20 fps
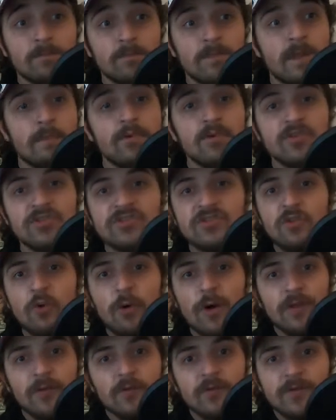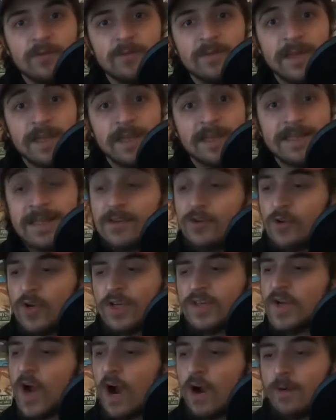you're just going through some things, and you
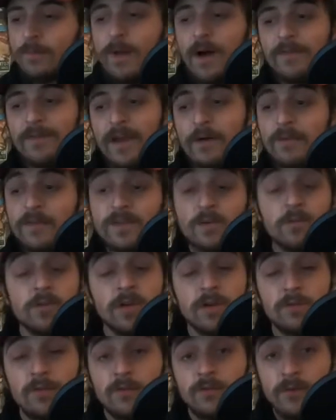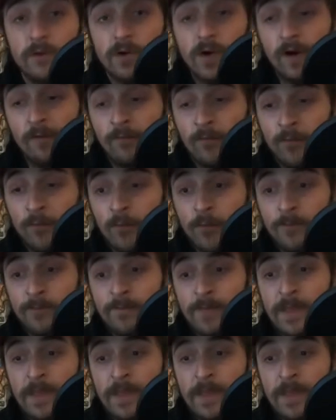can talk about that with someone if you feel comfortable.